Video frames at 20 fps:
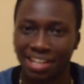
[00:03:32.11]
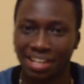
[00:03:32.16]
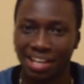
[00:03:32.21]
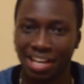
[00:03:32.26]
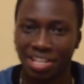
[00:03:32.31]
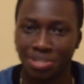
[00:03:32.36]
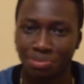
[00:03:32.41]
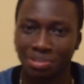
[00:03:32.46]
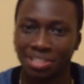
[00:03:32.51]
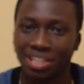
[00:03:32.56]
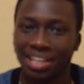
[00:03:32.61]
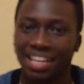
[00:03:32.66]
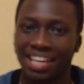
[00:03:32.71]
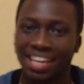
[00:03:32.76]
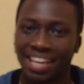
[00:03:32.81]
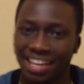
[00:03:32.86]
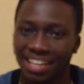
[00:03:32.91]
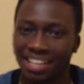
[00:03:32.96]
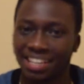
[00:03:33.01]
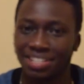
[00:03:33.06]
especially
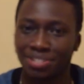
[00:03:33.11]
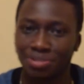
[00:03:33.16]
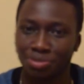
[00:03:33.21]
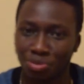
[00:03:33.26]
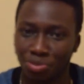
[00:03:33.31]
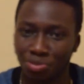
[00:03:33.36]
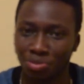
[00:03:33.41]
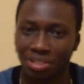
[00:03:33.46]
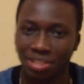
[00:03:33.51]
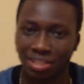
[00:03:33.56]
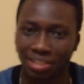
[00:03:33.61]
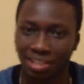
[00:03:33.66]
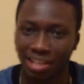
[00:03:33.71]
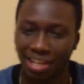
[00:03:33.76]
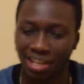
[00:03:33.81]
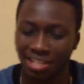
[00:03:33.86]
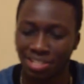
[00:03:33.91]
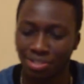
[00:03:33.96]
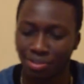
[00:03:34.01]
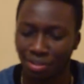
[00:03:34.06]
Kenyans on Twitter,
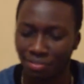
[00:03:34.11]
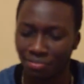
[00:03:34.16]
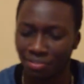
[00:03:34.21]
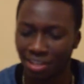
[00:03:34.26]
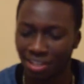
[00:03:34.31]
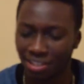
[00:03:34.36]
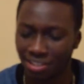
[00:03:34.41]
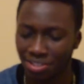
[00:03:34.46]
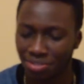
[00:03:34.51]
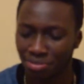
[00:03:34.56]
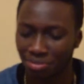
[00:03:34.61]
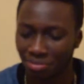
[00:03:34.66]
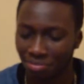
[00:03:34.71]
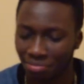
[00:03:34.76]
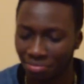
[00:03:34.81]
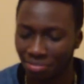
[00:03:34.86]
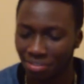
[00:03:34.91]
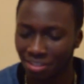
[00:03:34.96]
like South Africans, you've